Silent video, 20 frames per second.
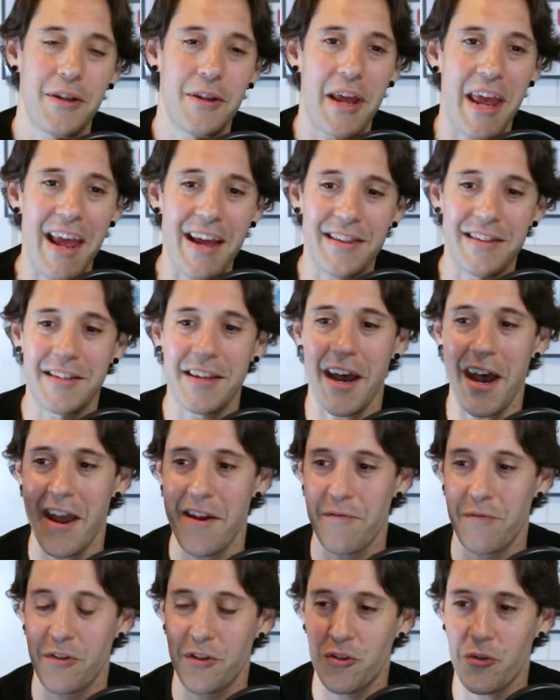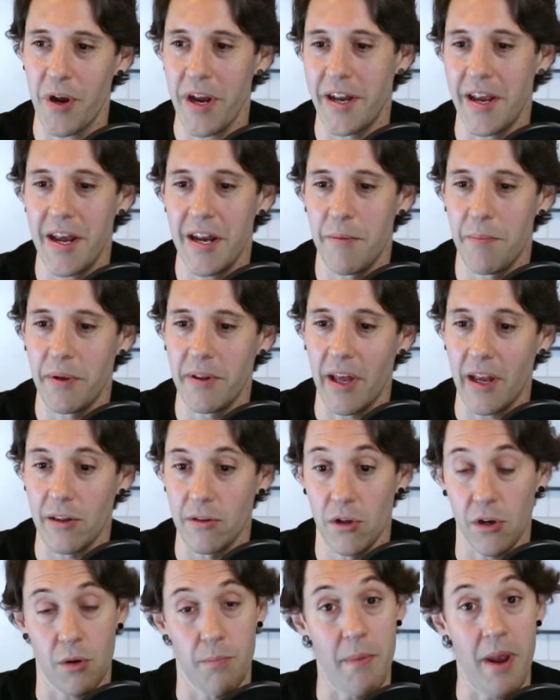can't dive straight in and be like,
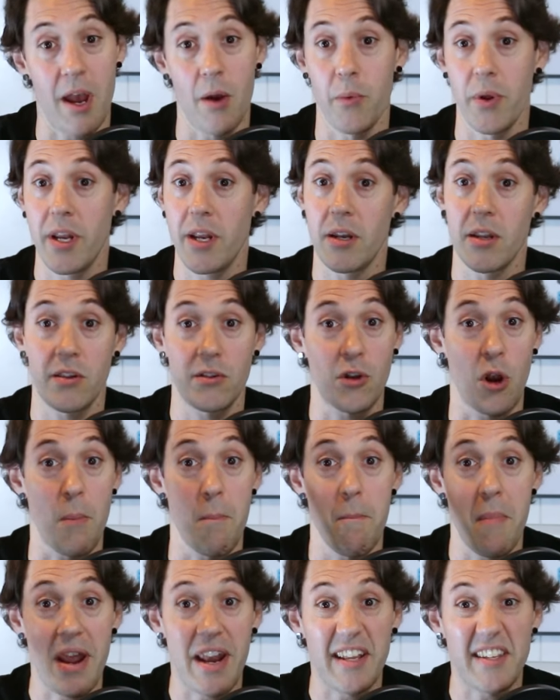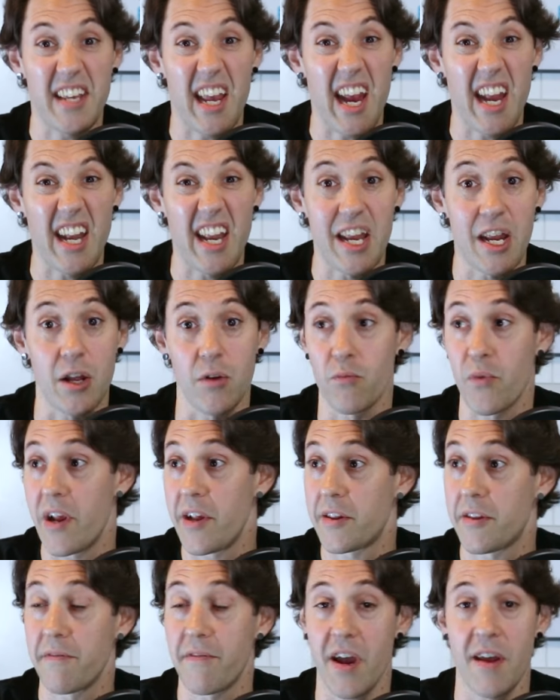look, man, we need to start meditating and
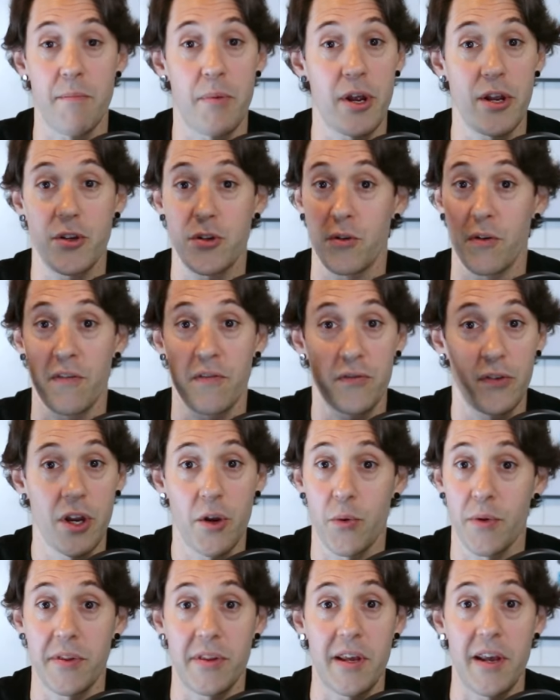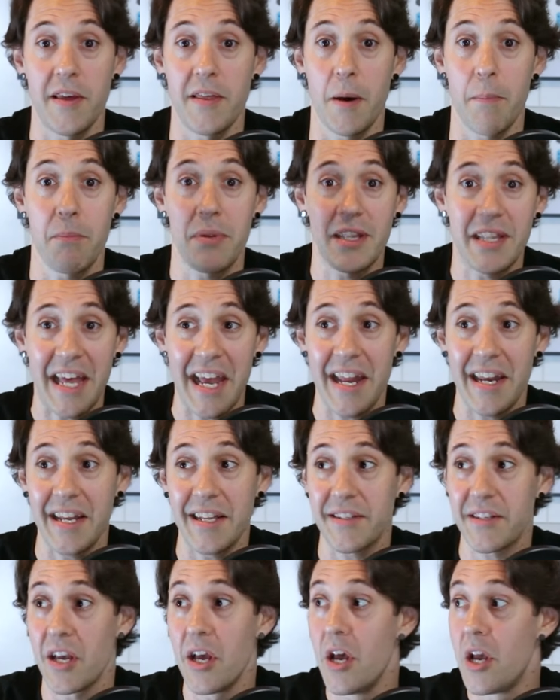raise the vibrational frequency of the
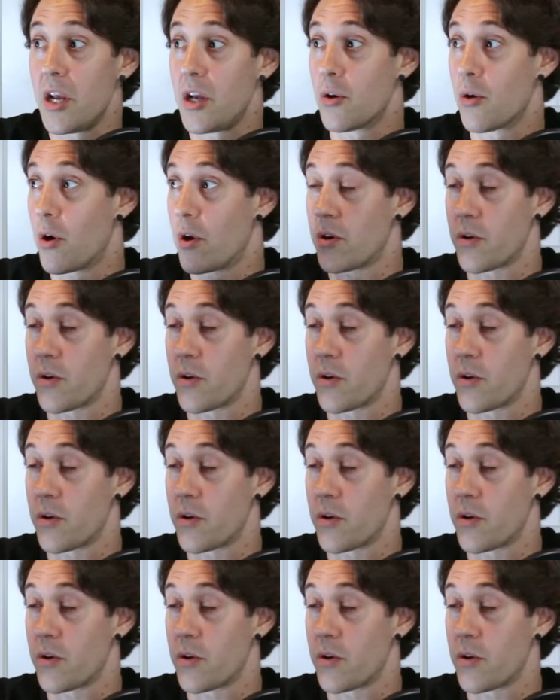planet. You don't